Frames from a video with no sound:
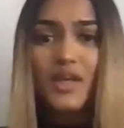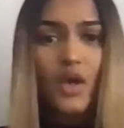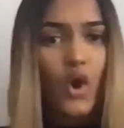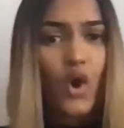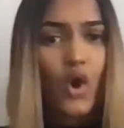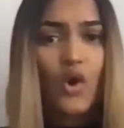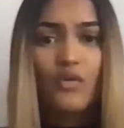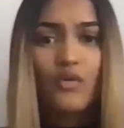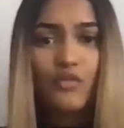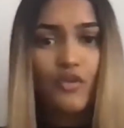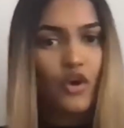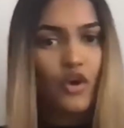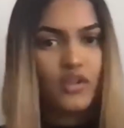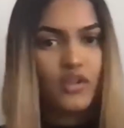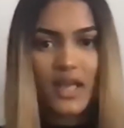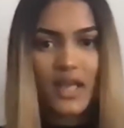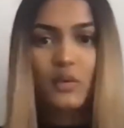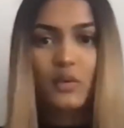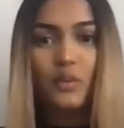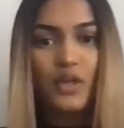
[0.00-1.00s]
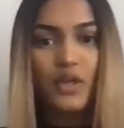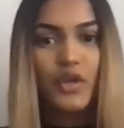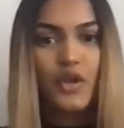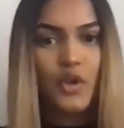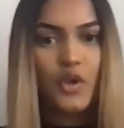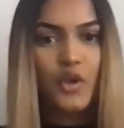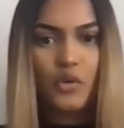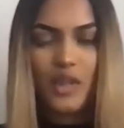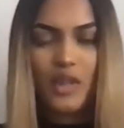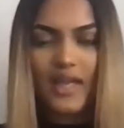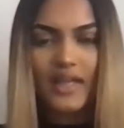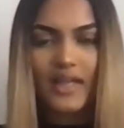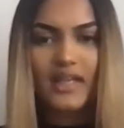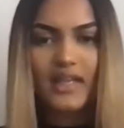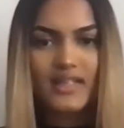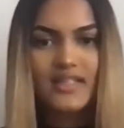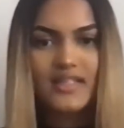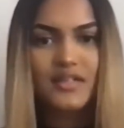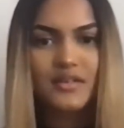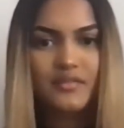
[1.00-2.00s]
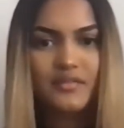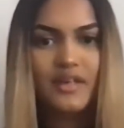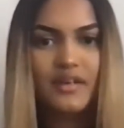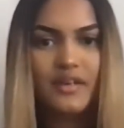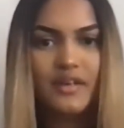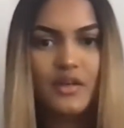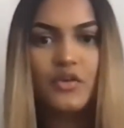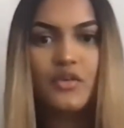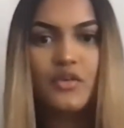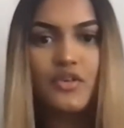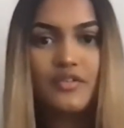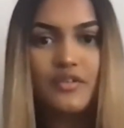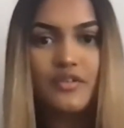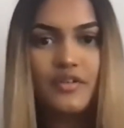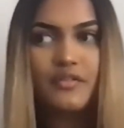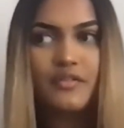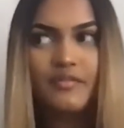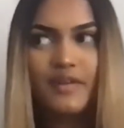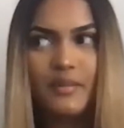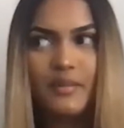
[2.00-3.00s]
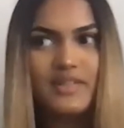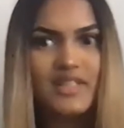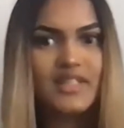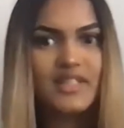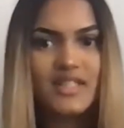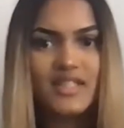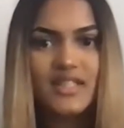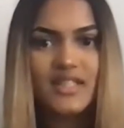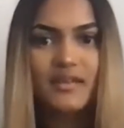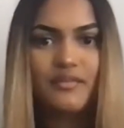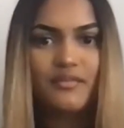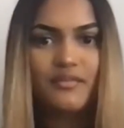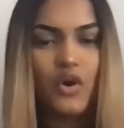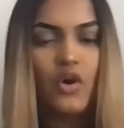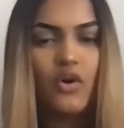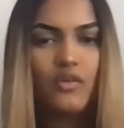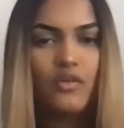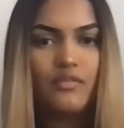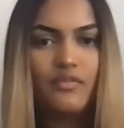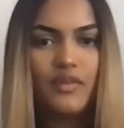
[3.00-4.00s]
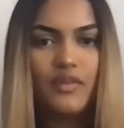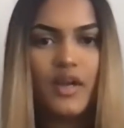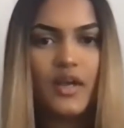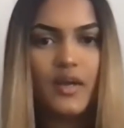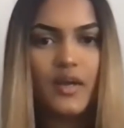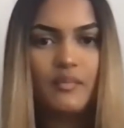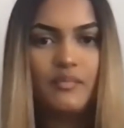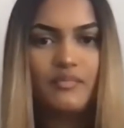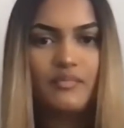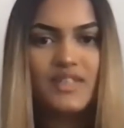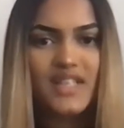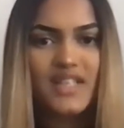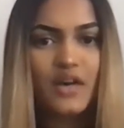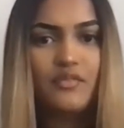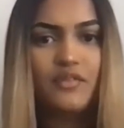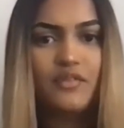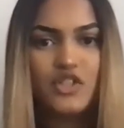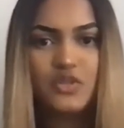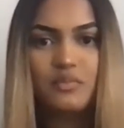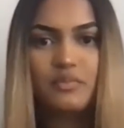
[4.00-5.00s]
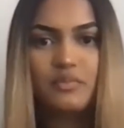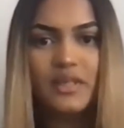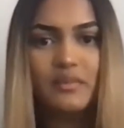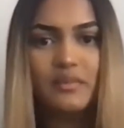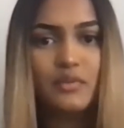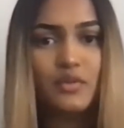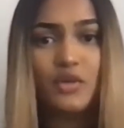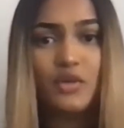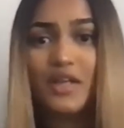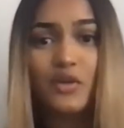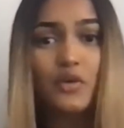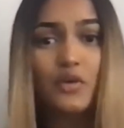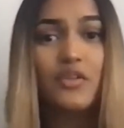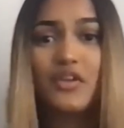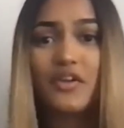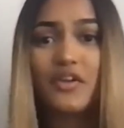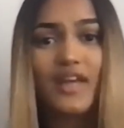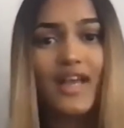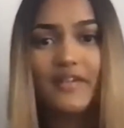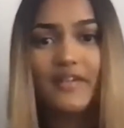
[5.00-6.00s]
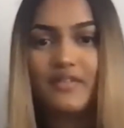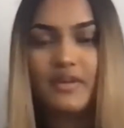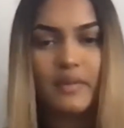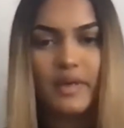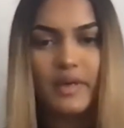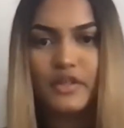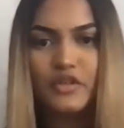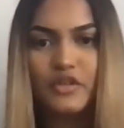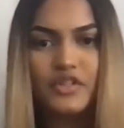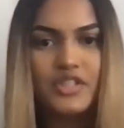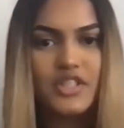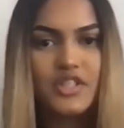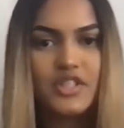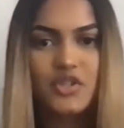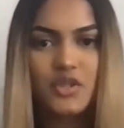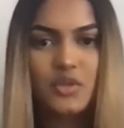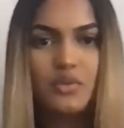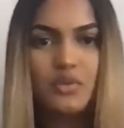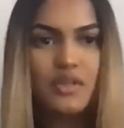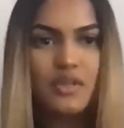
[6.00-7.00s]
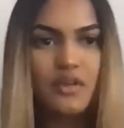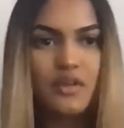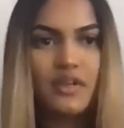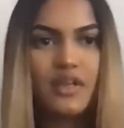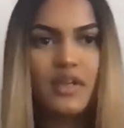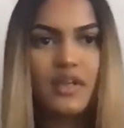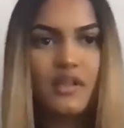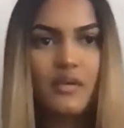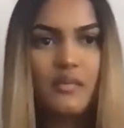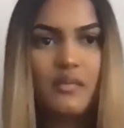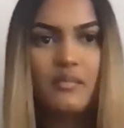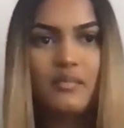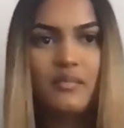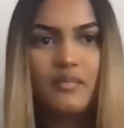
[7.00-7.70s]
overall, like we know, like it's still very underrepresentative of South Asian people and other ethnic minorities too in the curriculum.